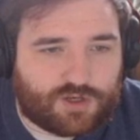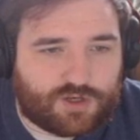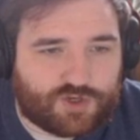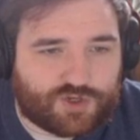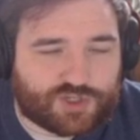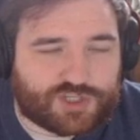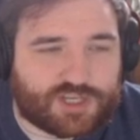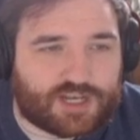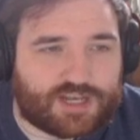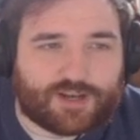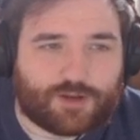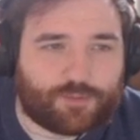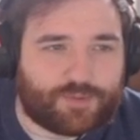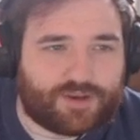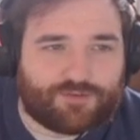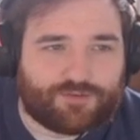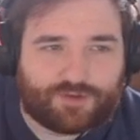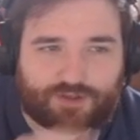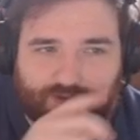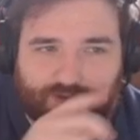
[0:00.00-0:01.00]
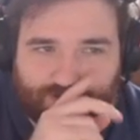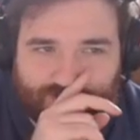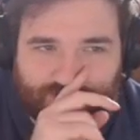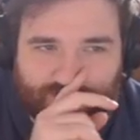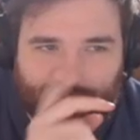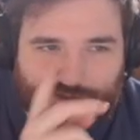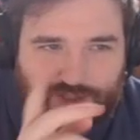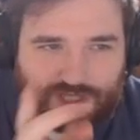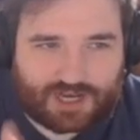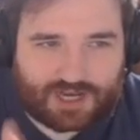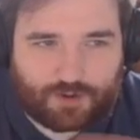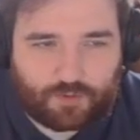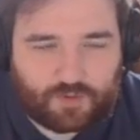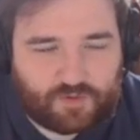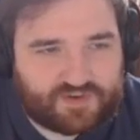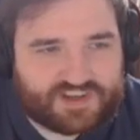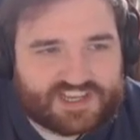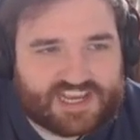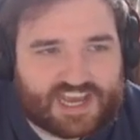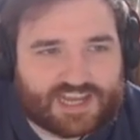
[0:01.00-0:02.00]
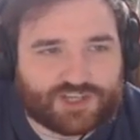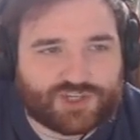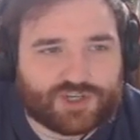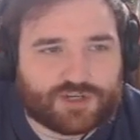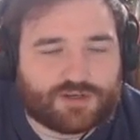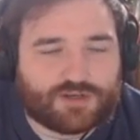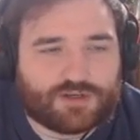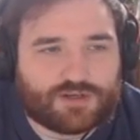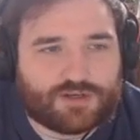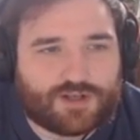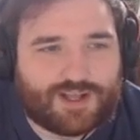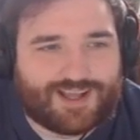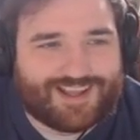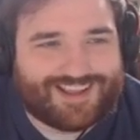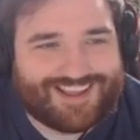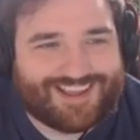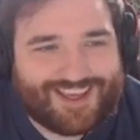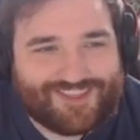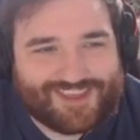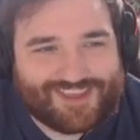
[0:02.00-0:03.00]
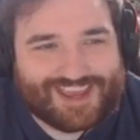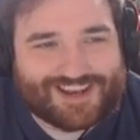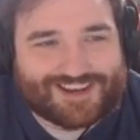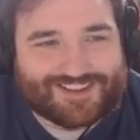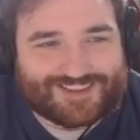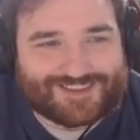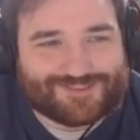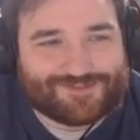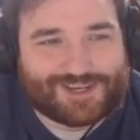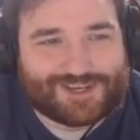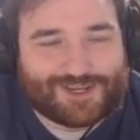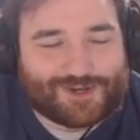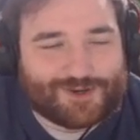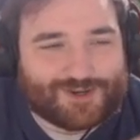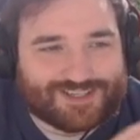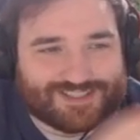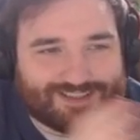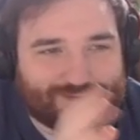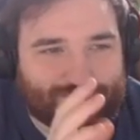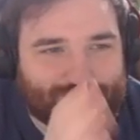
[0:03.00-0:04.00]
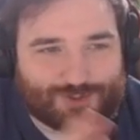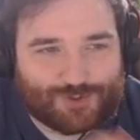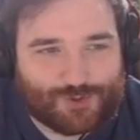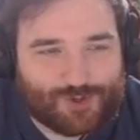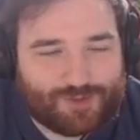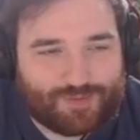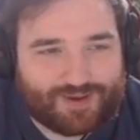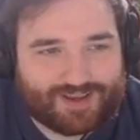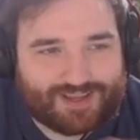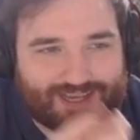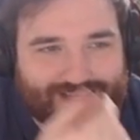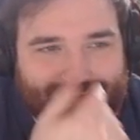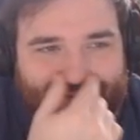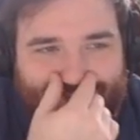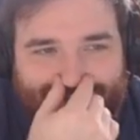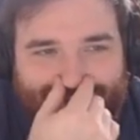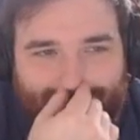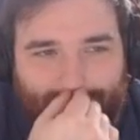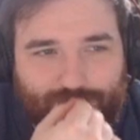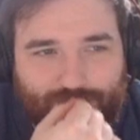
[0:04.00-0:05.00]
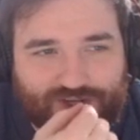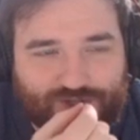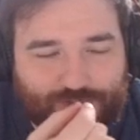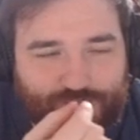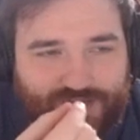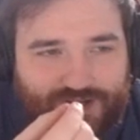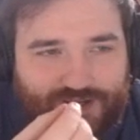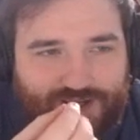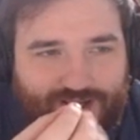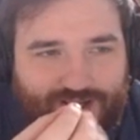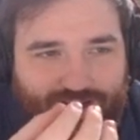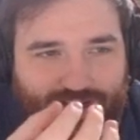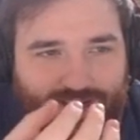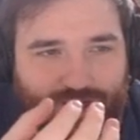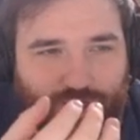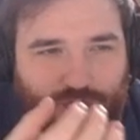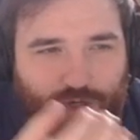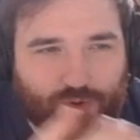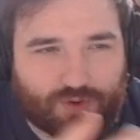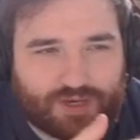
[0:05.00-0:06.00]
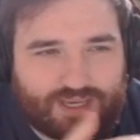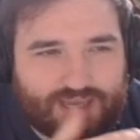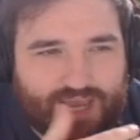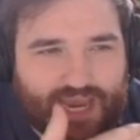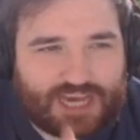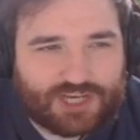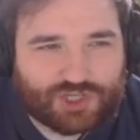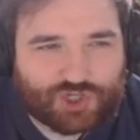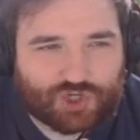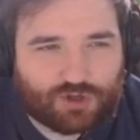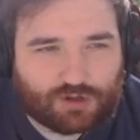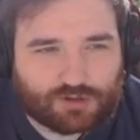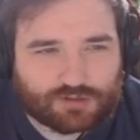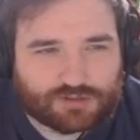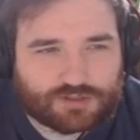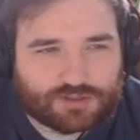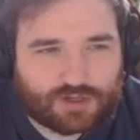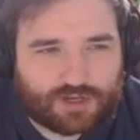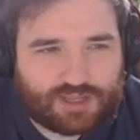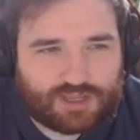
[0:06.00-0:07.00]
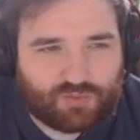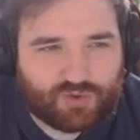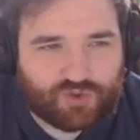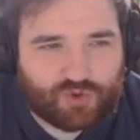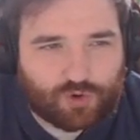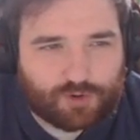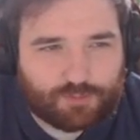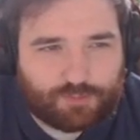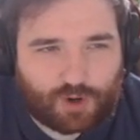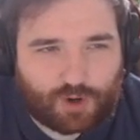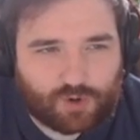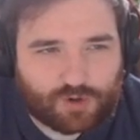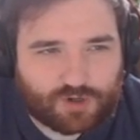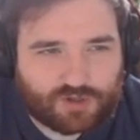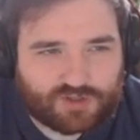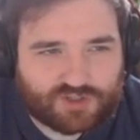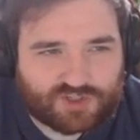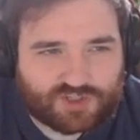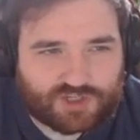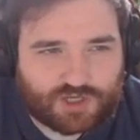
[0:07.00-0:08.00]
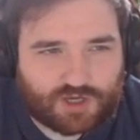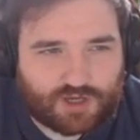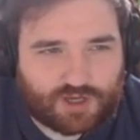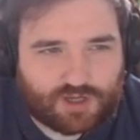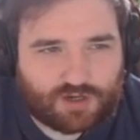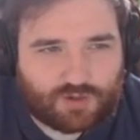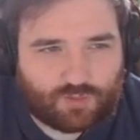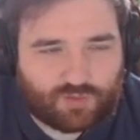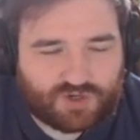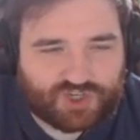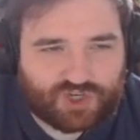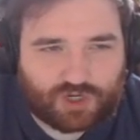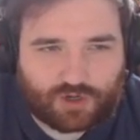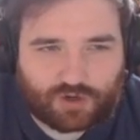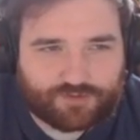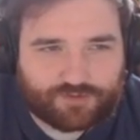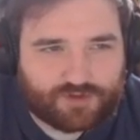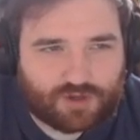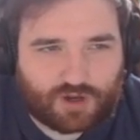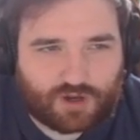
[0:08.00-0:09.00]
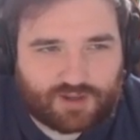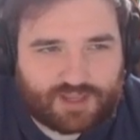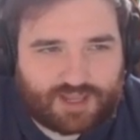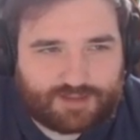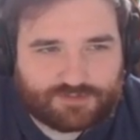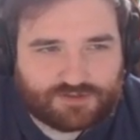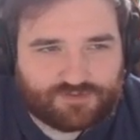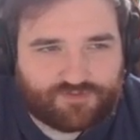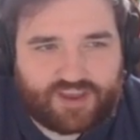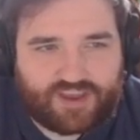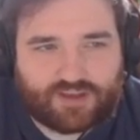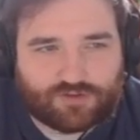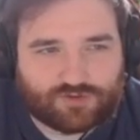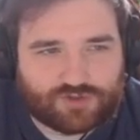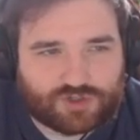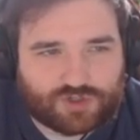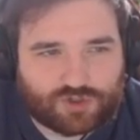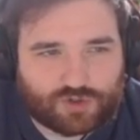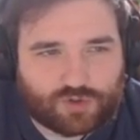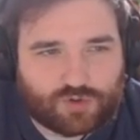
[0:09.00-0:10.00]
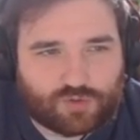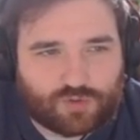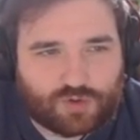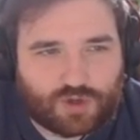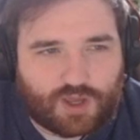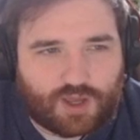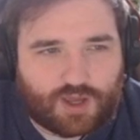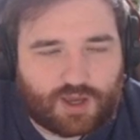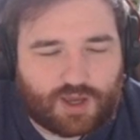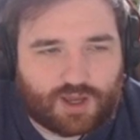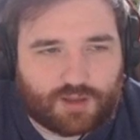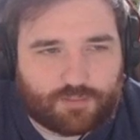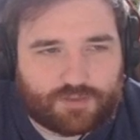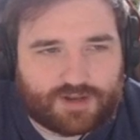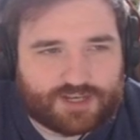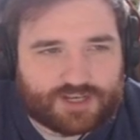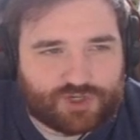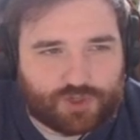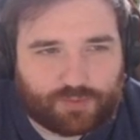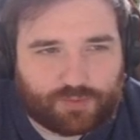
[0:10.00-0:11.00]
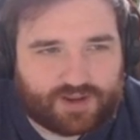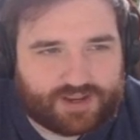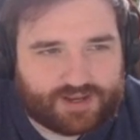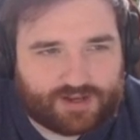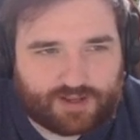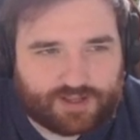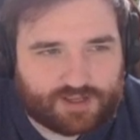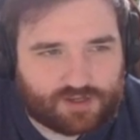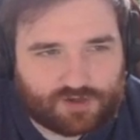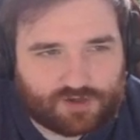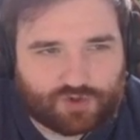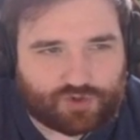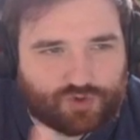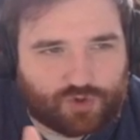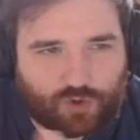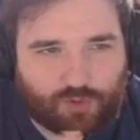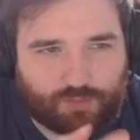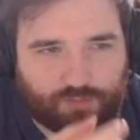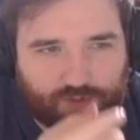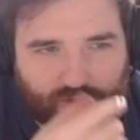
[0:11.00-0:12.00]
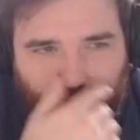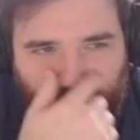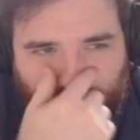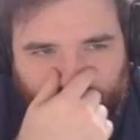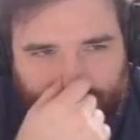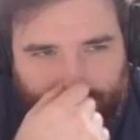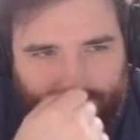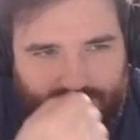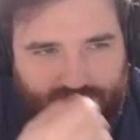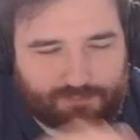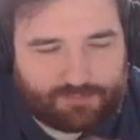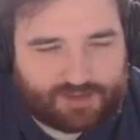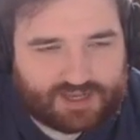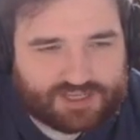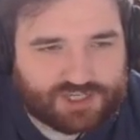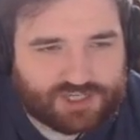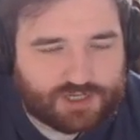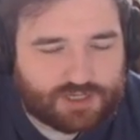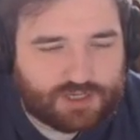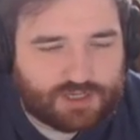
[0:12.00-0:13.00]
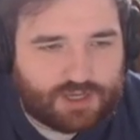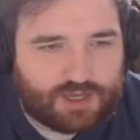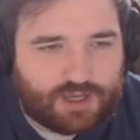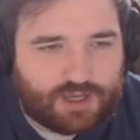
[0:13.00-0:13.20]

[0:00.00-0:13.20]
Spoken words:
just a little bit of a tangent at the end of this video because I've been talking about Katsu so much, but you're engaged constantly with your opponent's turn, which a lot of card games fail to do, unless you're playing like Control Blue or something in Magic.